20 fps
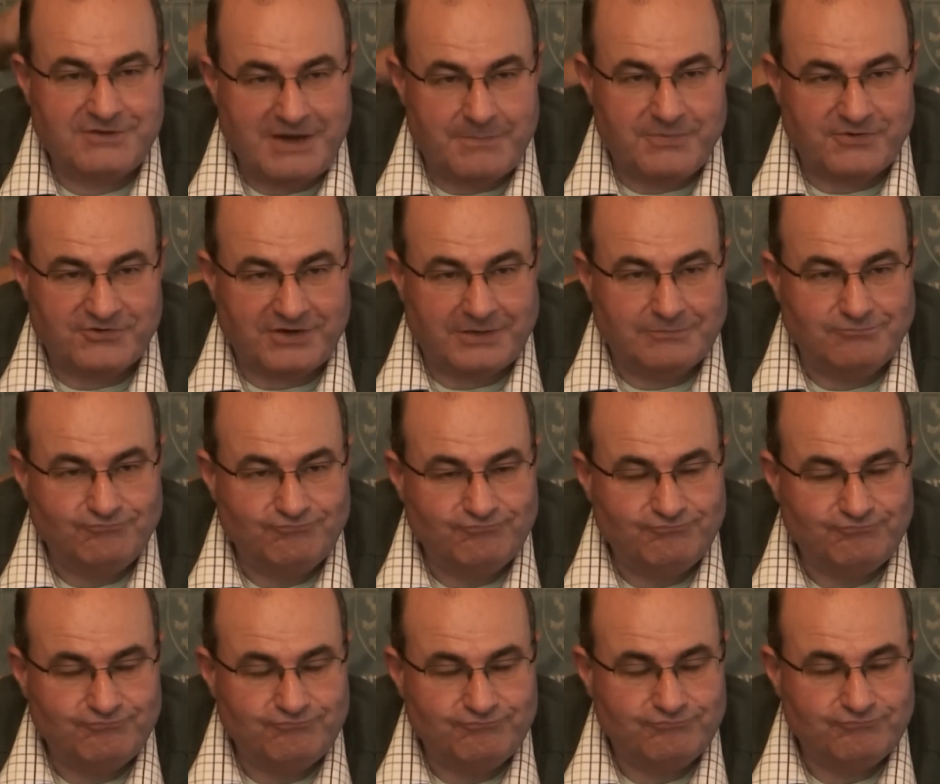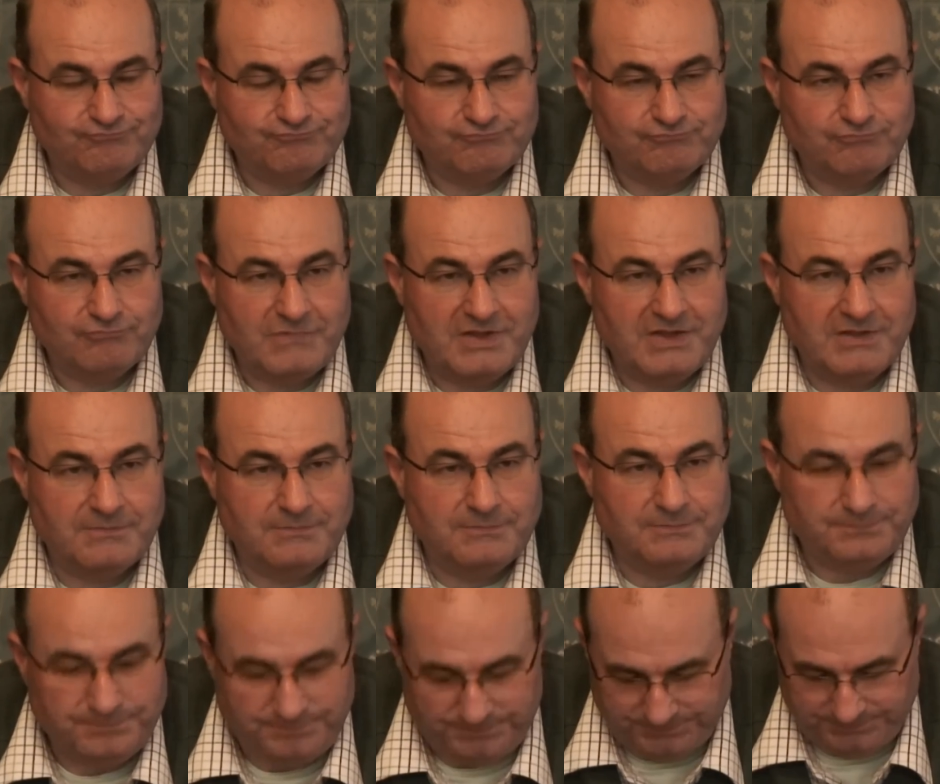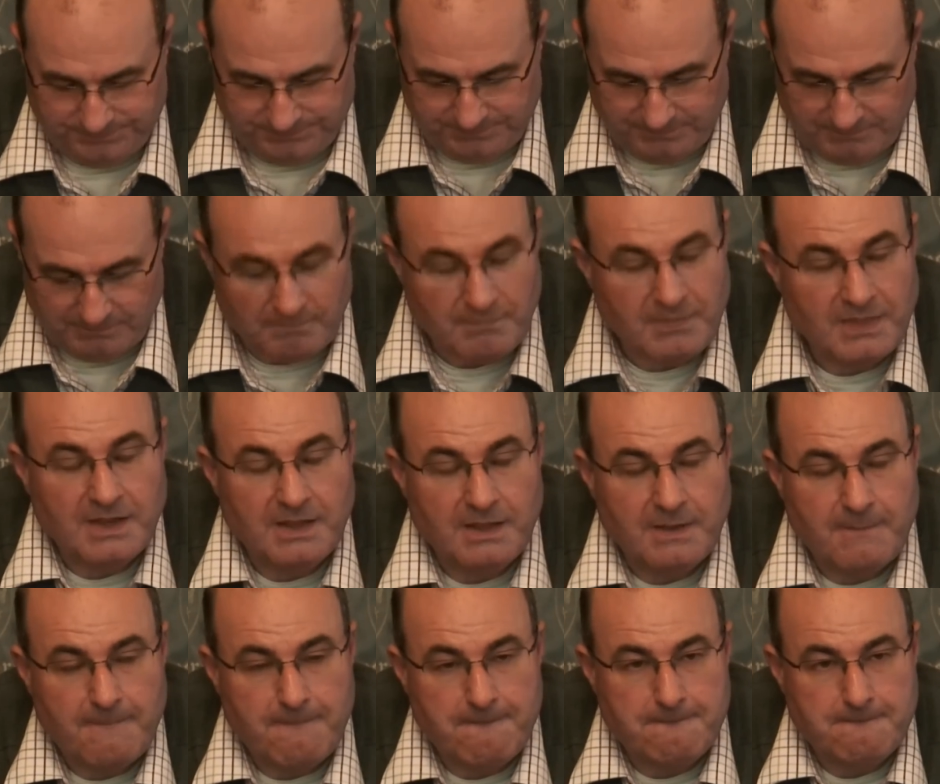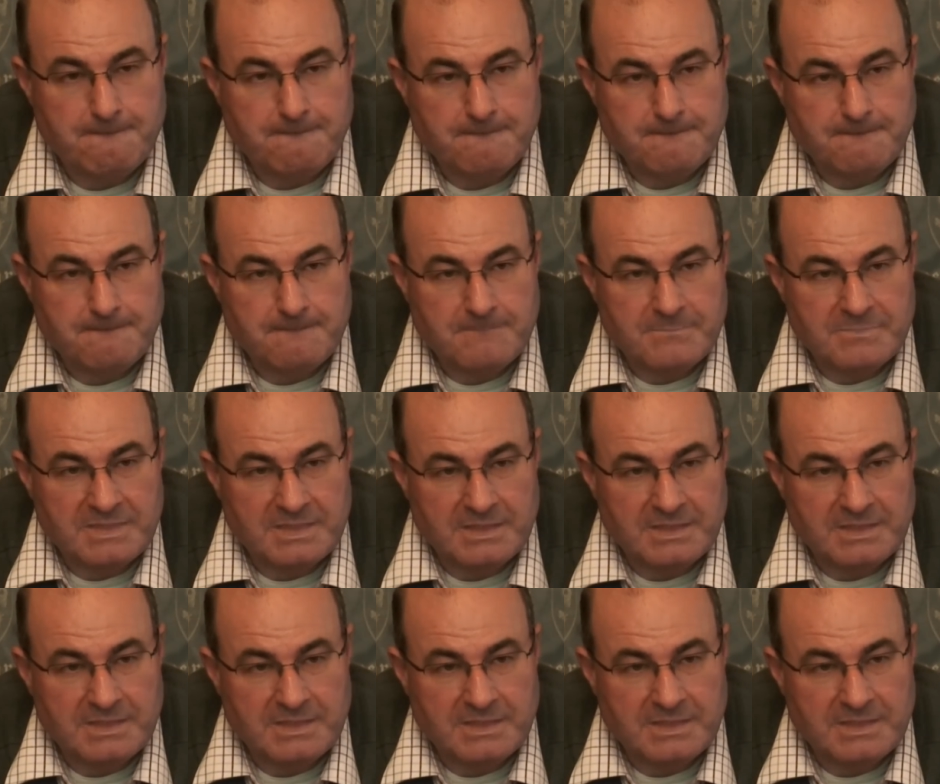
temperature. My real point, the real purpose of my